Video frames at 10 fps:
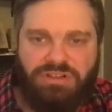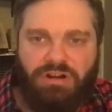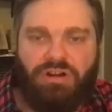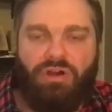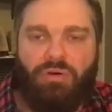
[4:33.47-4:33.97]

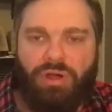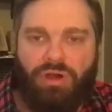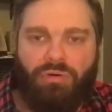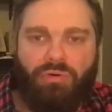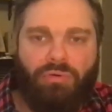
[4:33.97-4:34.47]

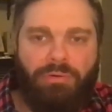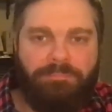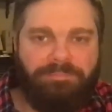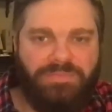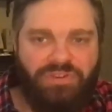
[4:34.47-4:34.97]
cocoa,
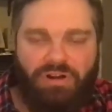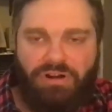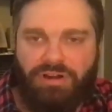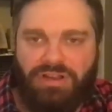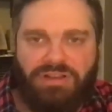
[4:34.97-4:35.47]

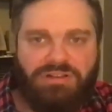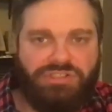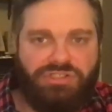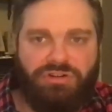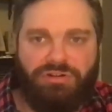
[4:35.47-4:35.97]
dark
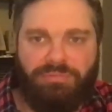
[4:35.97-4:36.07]
sugar,